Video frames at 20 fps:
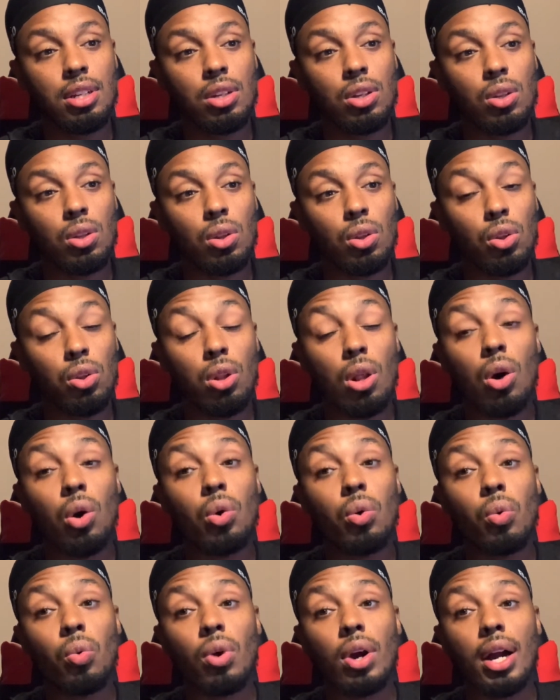
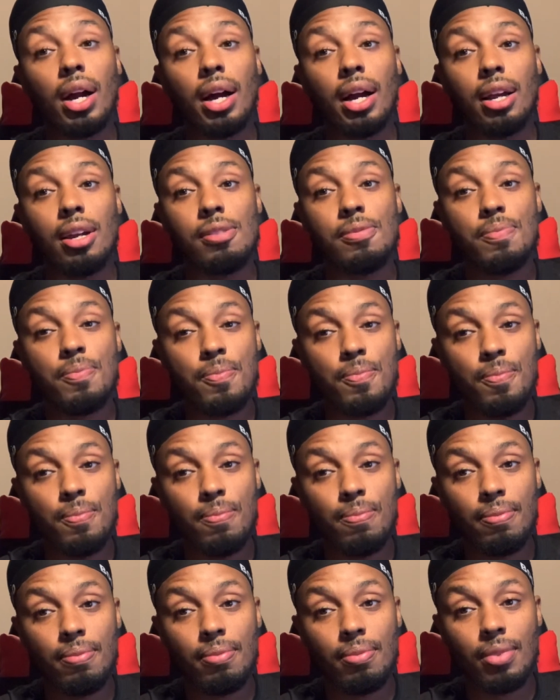long ride,
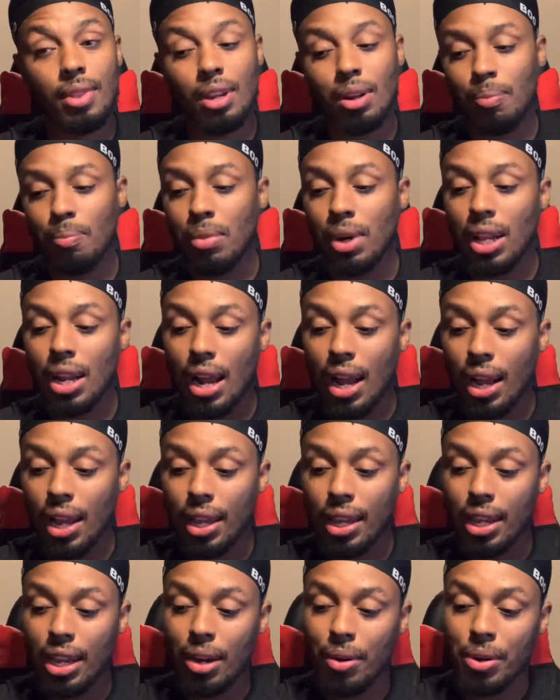but I
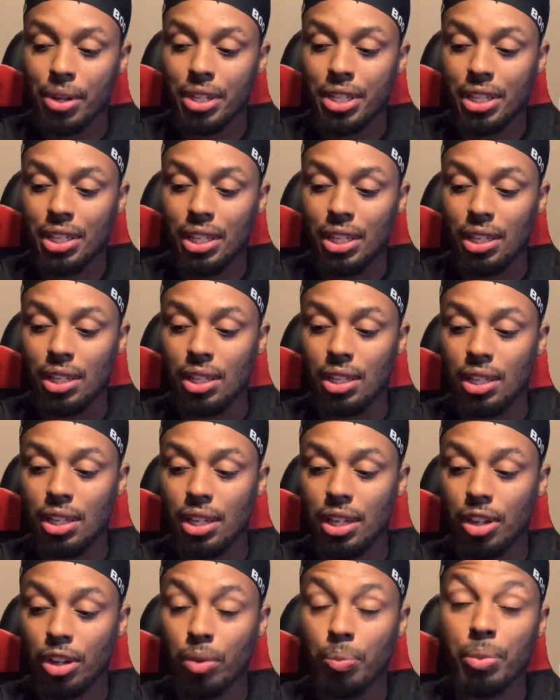guarantee
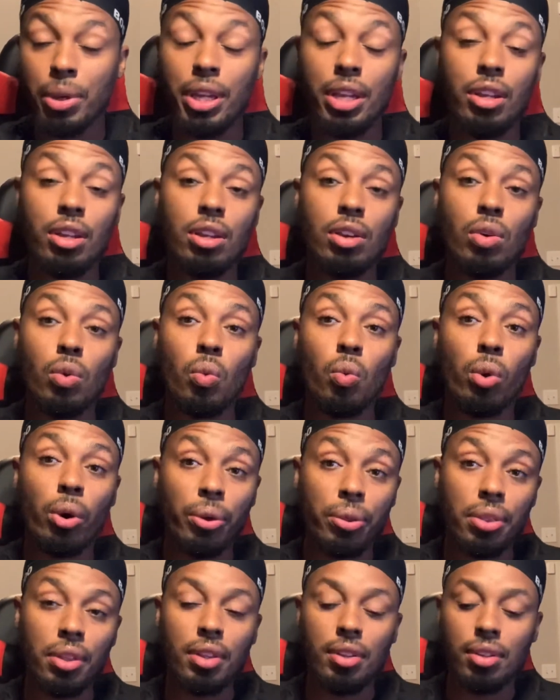it'll be worth it.